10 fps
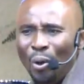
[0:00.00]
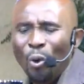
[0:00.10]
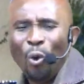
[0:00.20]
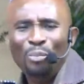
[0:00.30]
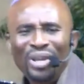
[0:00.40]

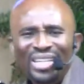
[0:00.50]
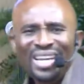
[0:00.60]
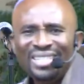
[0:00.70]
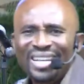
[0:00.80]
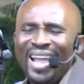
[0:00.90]

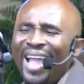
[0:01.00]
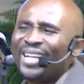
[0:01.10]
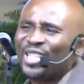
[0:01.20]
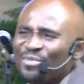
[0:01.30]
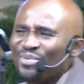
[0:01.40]
Obedience
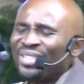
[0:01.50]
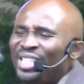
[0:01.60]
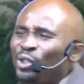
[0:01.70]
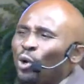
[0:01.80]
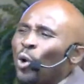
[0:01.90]

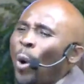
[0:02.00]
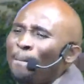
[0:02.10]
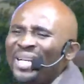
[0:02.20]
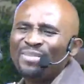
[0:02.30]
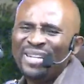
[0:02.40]
expresses your
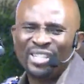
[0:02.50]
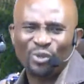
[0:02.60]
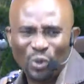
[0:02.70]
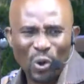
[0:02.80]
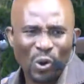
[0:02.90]
commitment
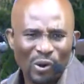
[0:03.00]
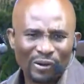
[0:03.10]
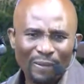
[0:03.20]
to God.